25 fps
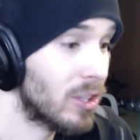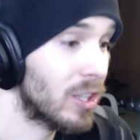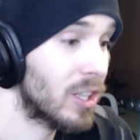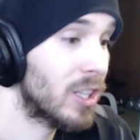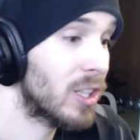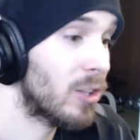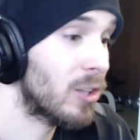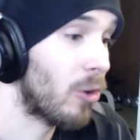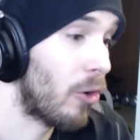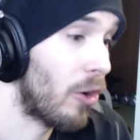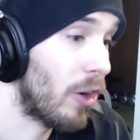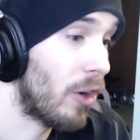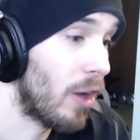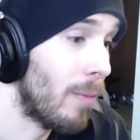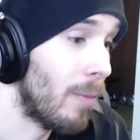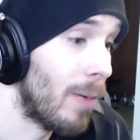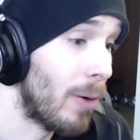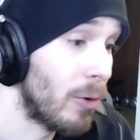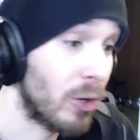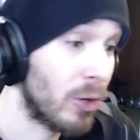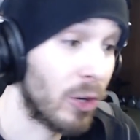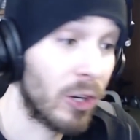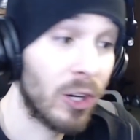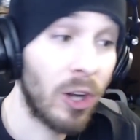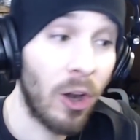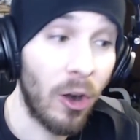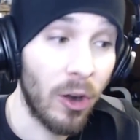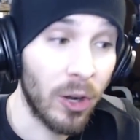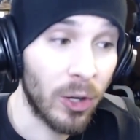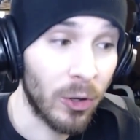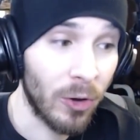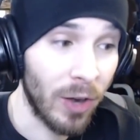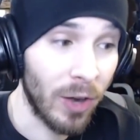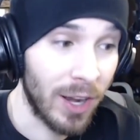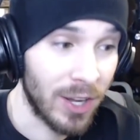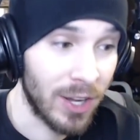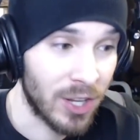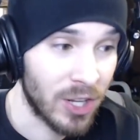us a story about your car
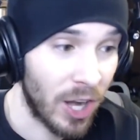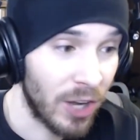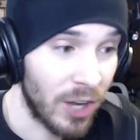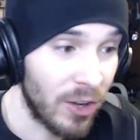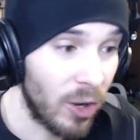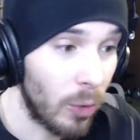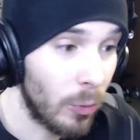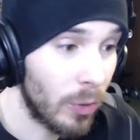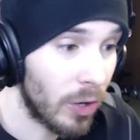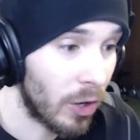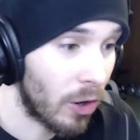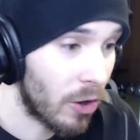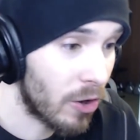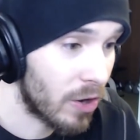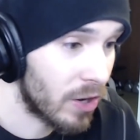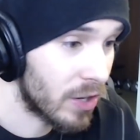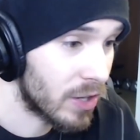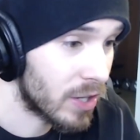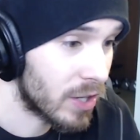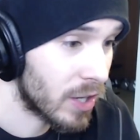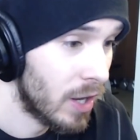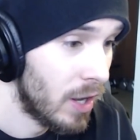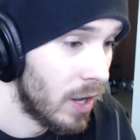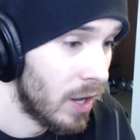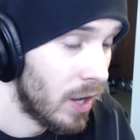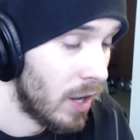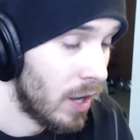crash? I know we heard it